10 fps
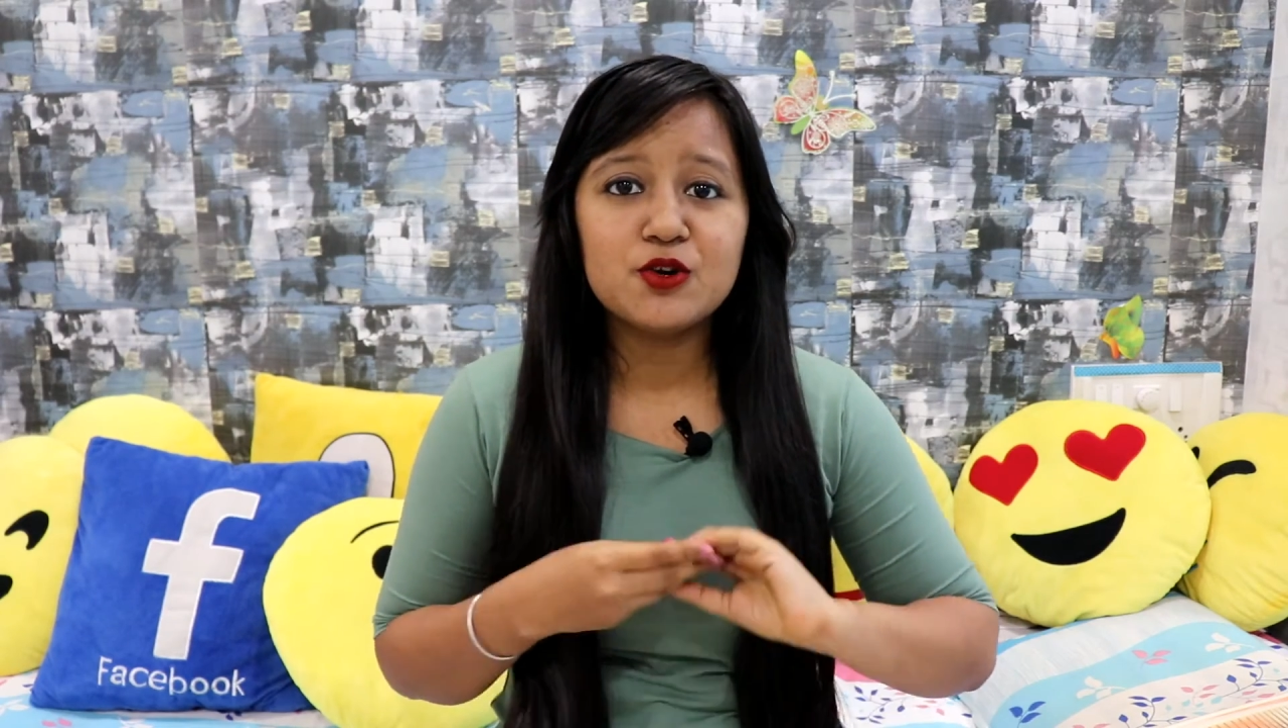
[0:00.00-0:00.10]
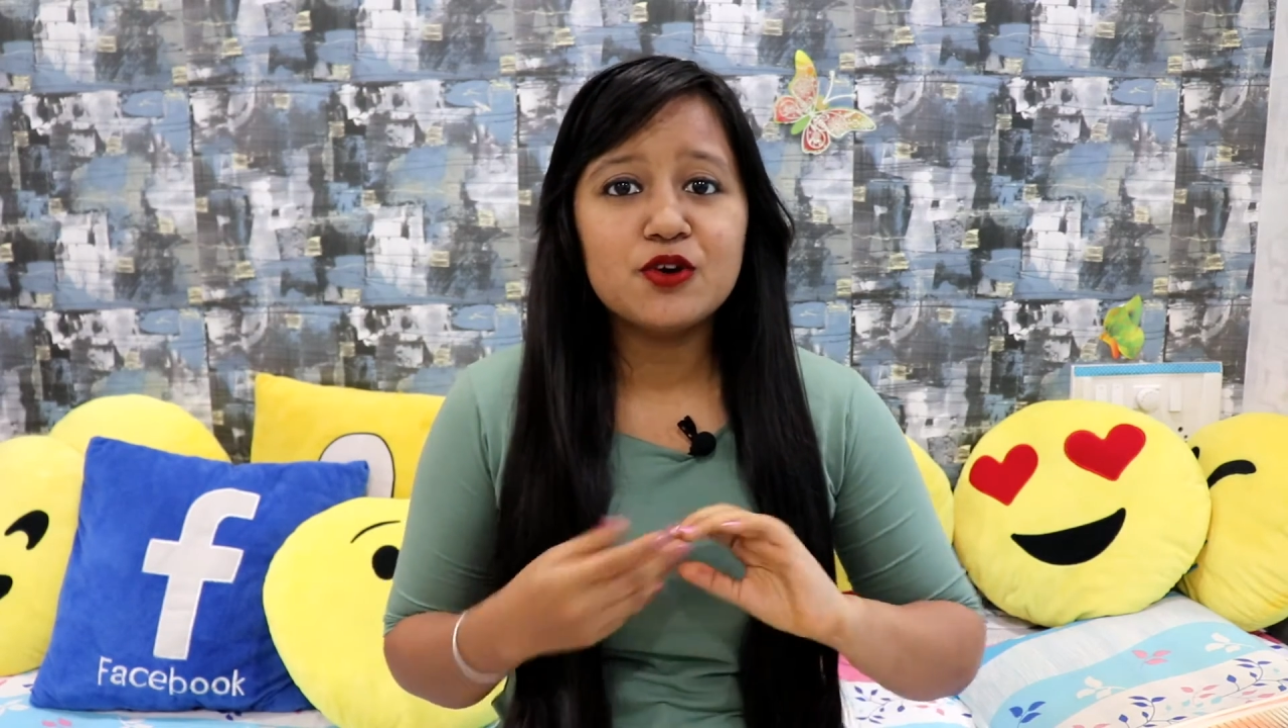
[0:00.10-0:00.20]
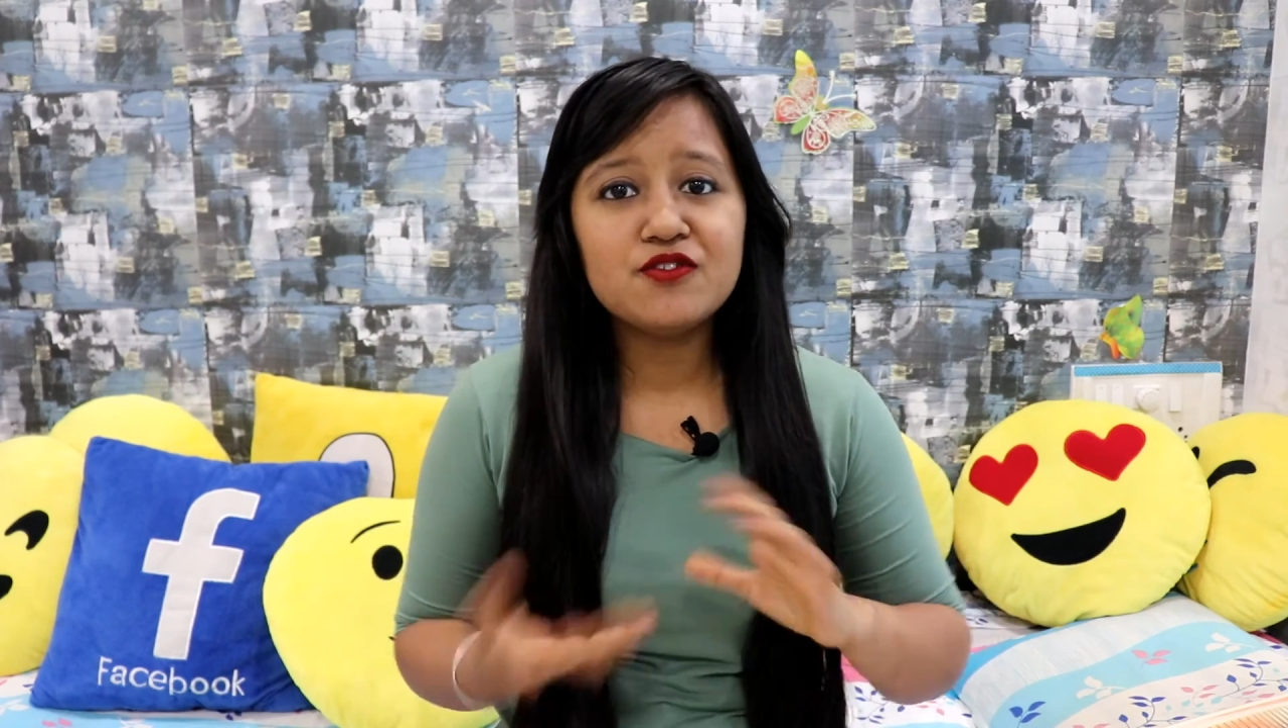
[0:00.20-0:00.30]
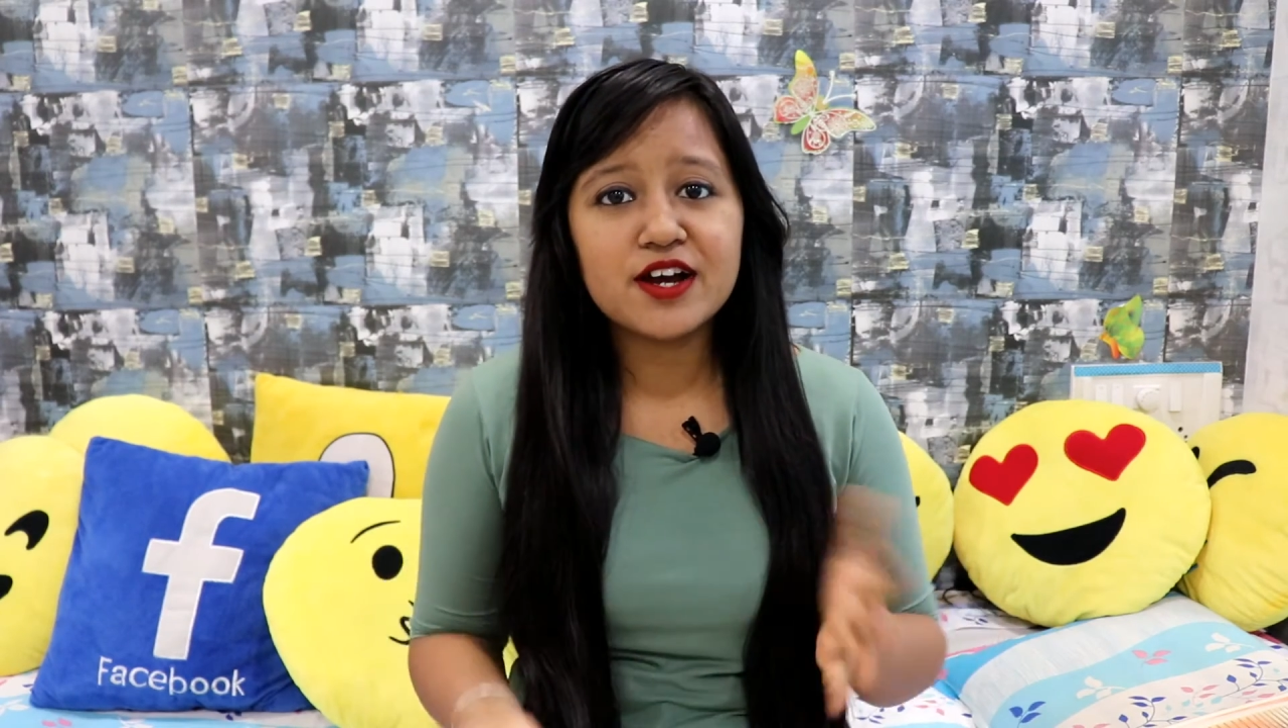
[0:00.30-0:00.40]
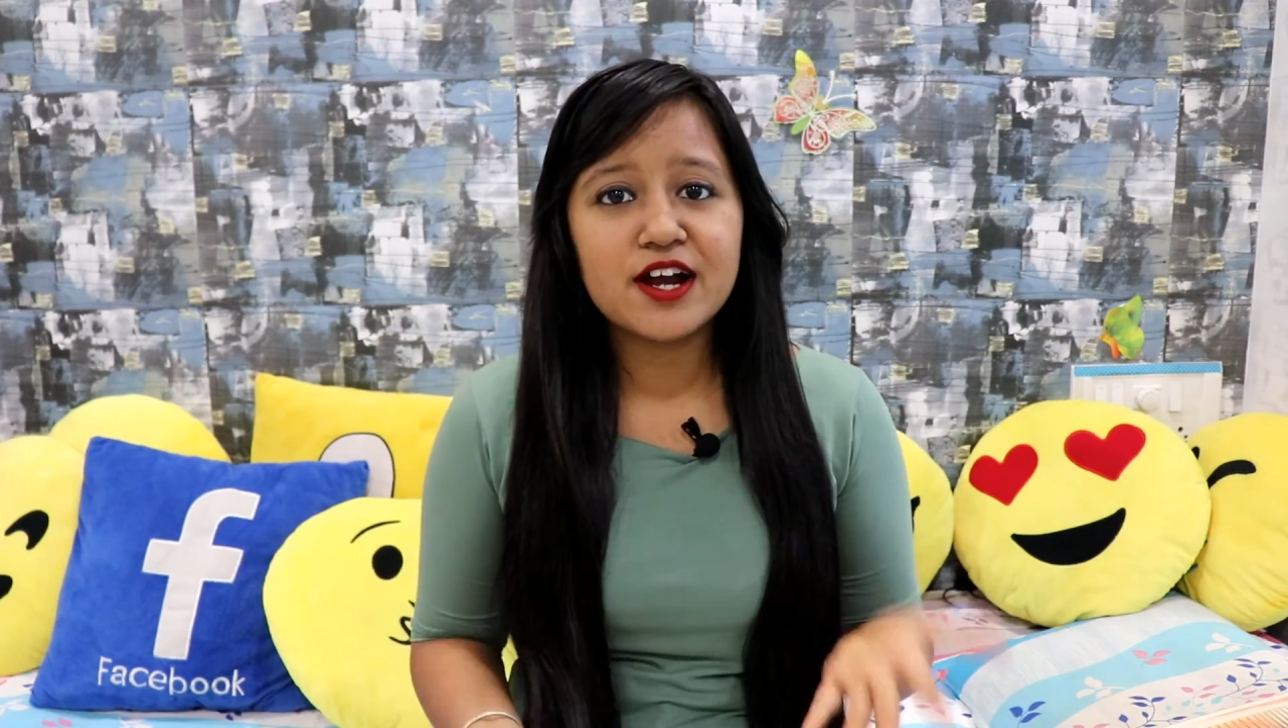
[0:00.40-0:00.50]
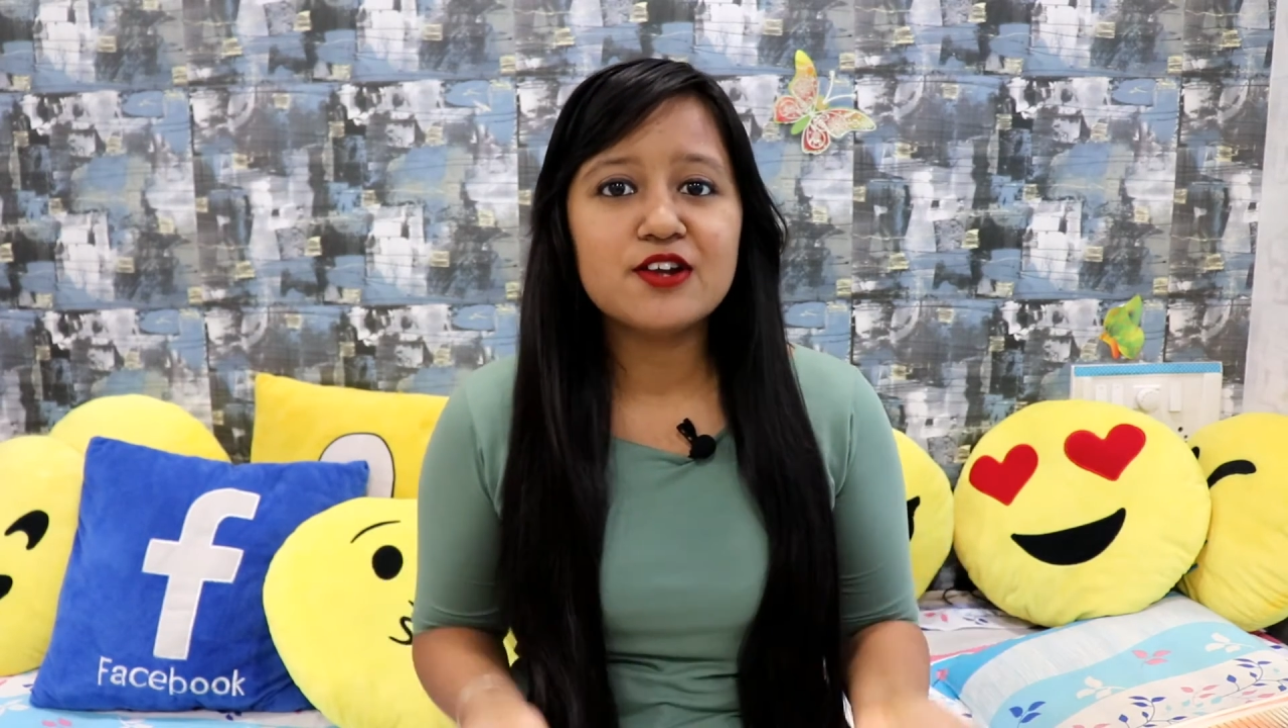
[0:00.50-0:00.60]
Don't forget